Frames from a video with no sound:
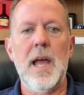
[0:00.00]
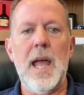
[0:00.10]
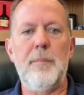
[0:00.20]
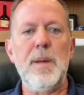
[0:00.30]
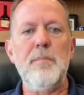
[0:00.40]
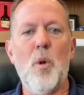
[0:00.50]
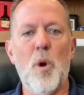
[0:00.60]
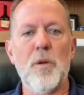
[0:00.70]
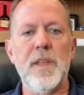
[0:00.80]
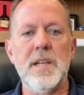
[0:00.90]
and be
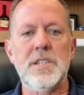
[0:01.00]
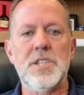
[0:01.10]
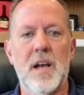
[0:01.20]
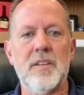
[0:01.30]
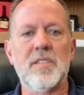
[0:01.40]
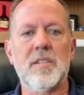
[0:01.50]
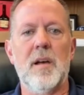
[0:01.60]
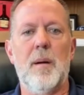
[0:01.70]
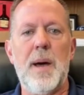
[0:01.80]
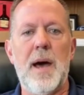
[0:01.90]
more than just
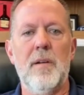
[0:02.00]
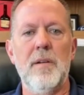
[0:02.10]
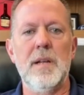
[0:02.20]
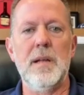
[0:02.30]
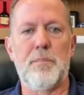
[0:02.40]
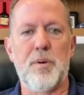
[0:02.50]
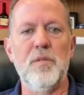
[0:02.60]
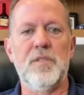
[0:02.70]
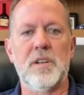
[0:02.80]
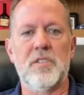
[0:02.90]
about
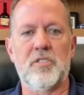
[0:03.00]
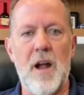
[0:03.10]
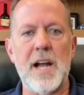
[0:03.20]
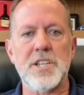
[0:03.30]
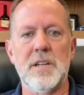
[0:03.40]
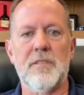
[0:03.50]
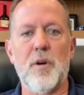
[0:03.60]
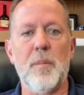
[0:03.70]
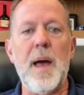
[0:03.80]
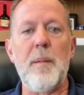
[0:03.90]
improved extraction
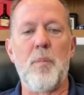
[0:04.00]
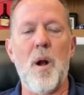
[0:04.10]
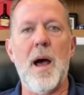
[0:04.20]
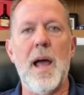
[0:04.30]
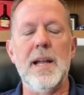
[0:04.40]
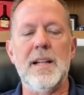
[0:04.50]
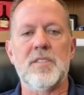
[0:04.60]
from that brine.